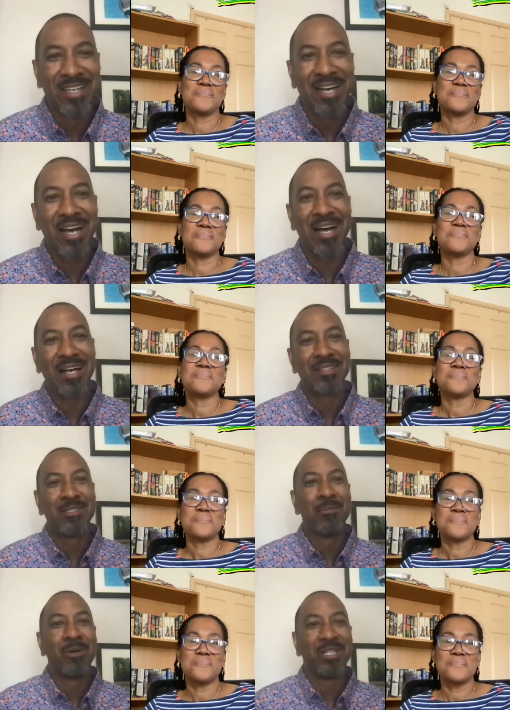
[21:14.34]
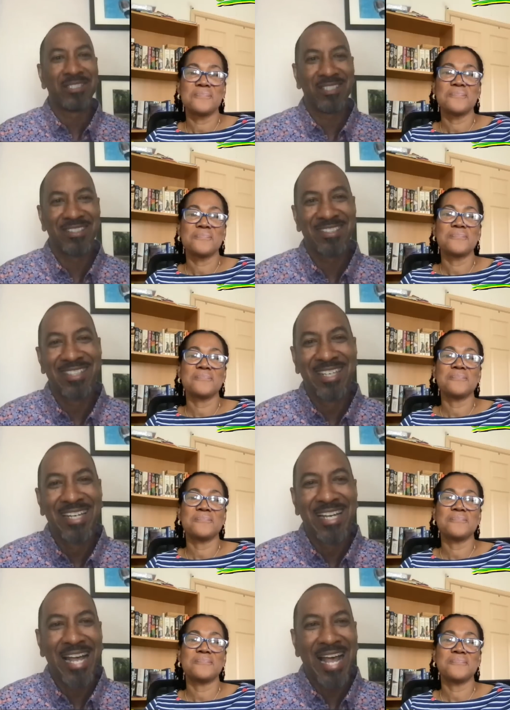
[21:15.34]
Speaker 1: to Mauritius.
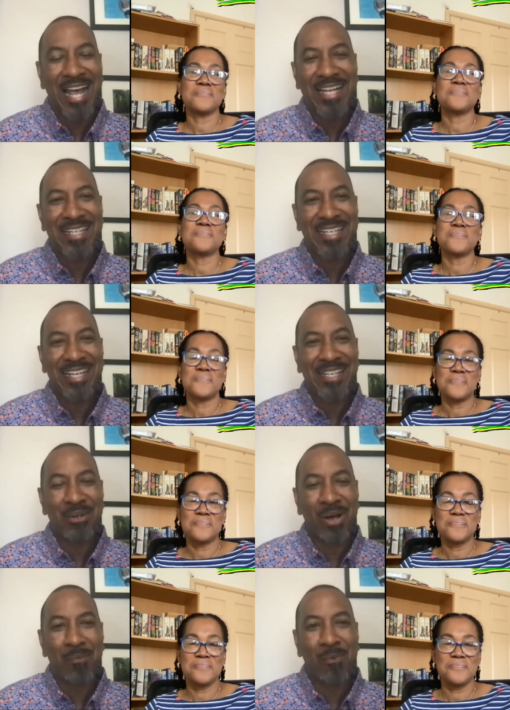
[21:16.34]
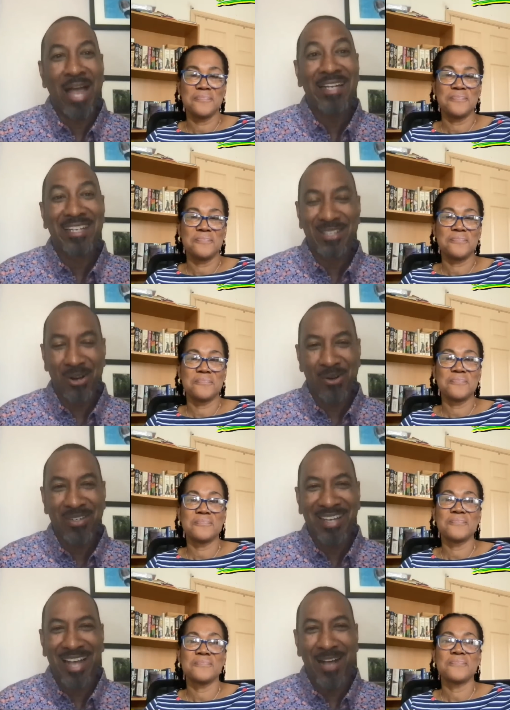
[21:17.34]
And, you know, I'm winding
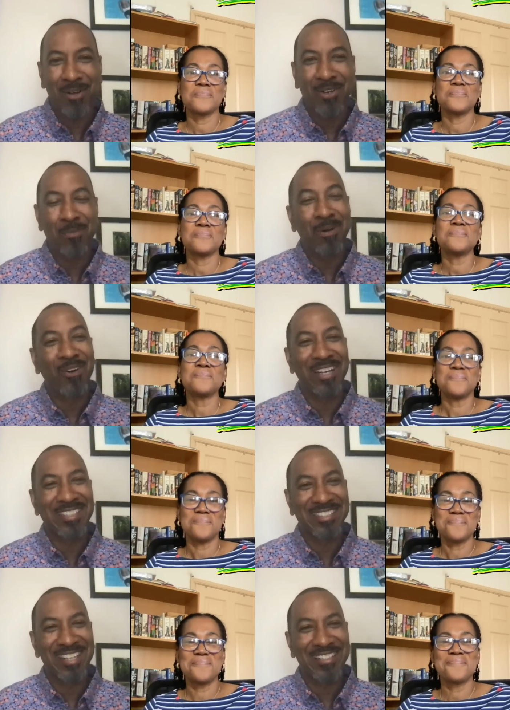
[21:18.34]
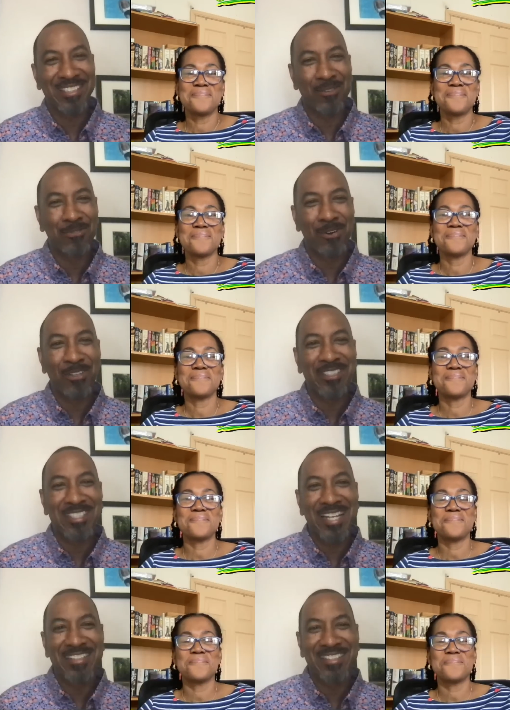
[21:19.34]
down. I have a couple questions here.
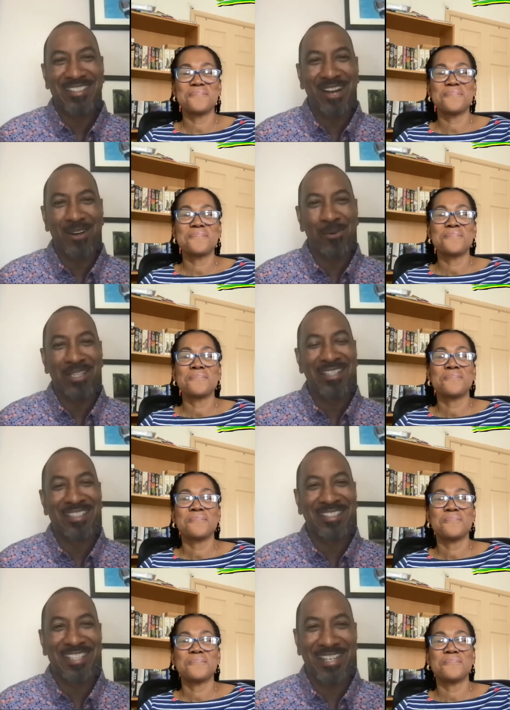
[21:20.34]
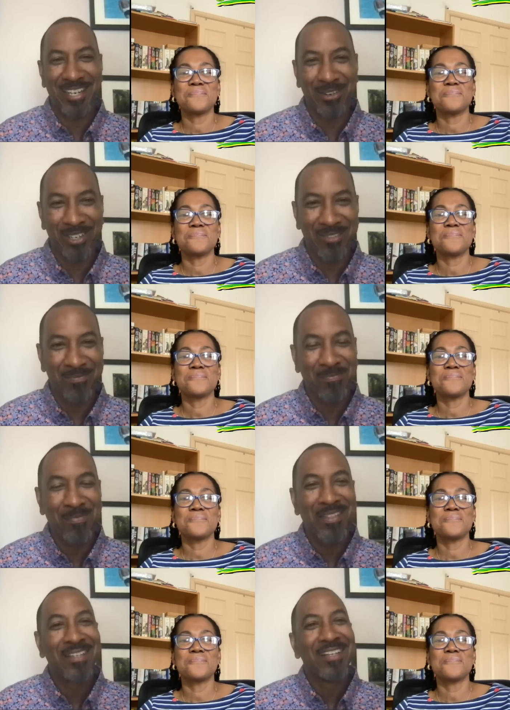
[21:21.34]
First, let's start with this scenario.
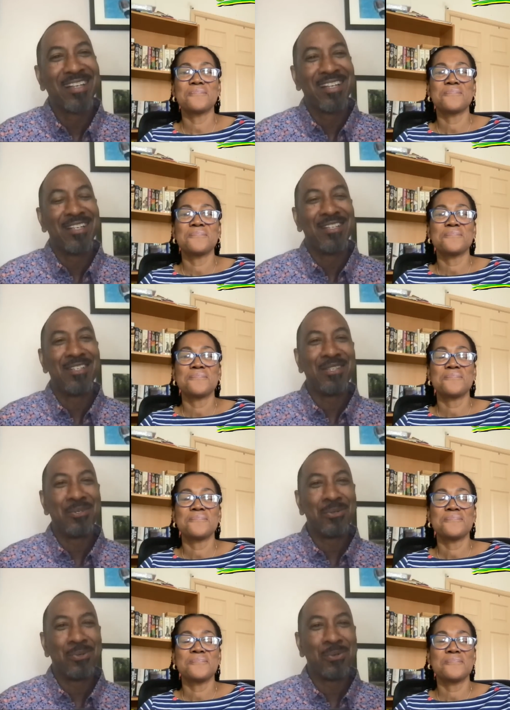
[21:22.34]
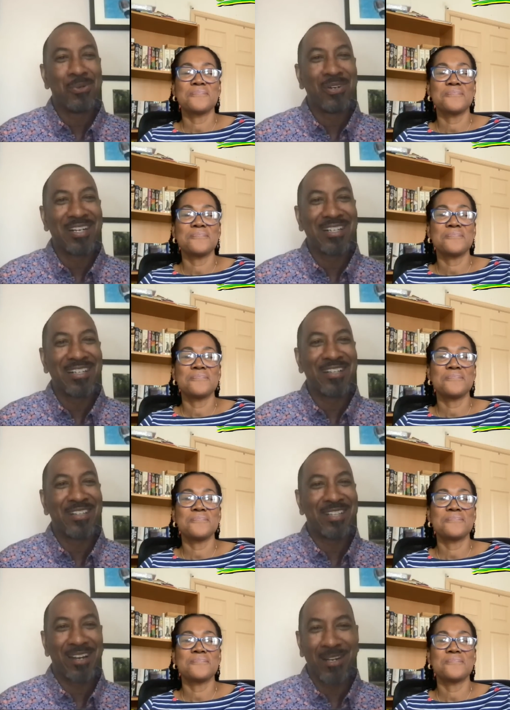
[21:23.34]
You
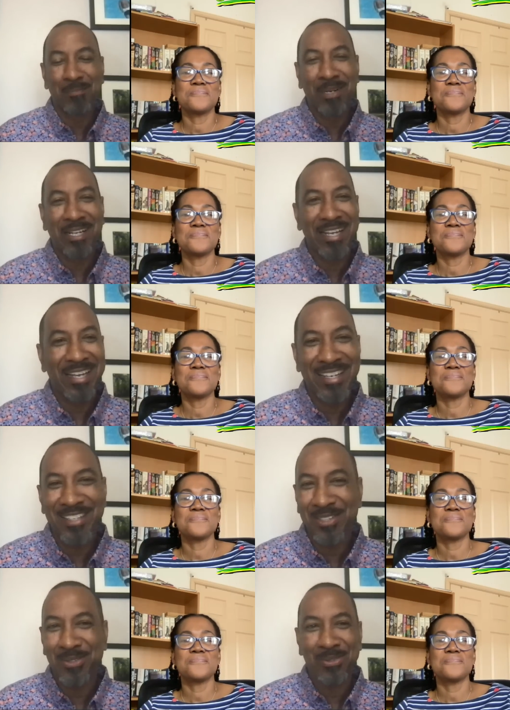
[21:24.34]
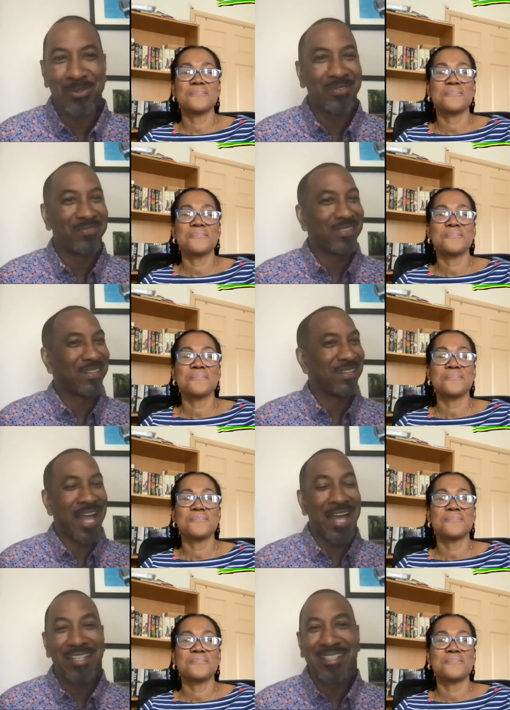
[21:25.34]
get on a plane, you
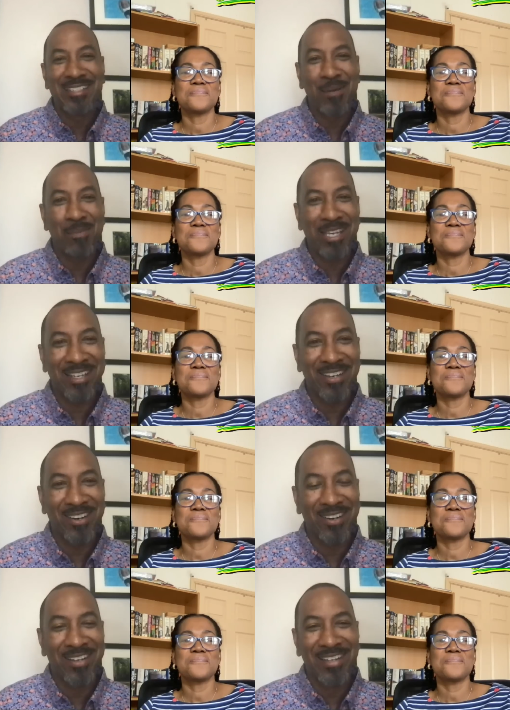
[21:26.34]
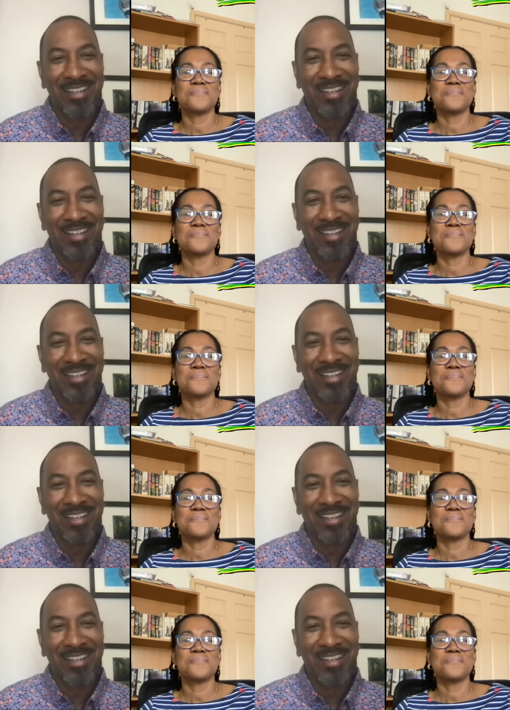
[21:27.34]
land in Jamaica.